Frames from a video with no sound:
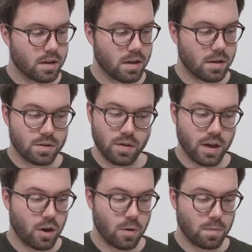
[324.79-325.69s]
So
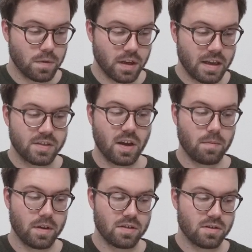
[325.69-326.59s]
I hope the next
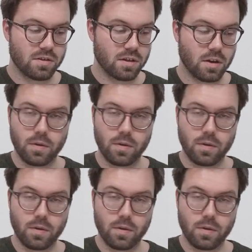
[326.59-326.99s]
step is,